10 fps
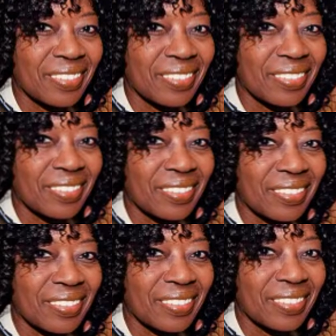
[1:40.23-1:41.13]

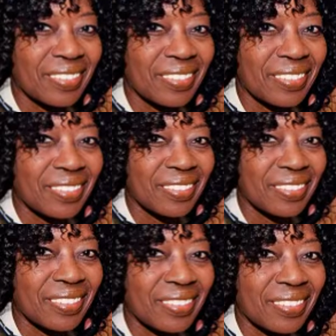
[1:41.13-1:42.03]

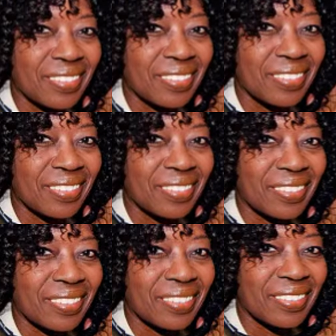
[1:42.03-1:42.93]

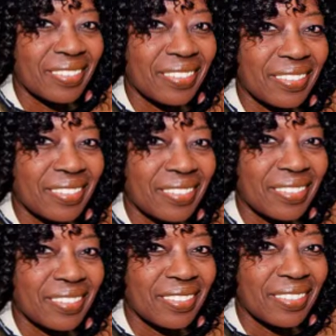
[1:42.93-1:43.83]

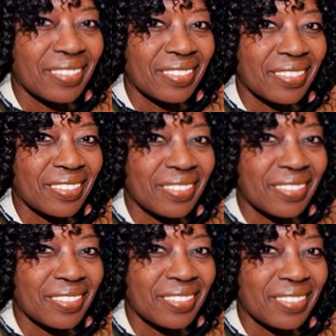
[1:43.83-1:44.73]

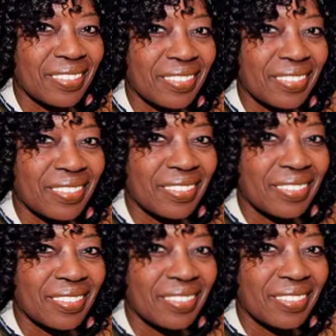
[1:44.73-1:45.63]

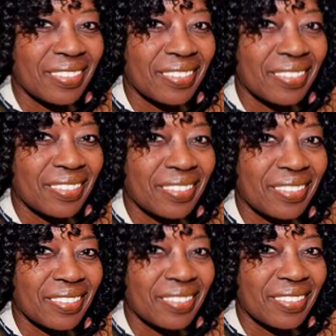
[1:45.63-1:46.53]

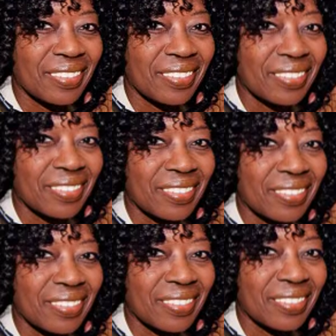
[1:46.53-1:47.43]

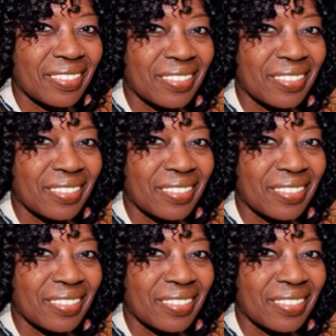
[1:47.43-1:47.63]
(not speaking)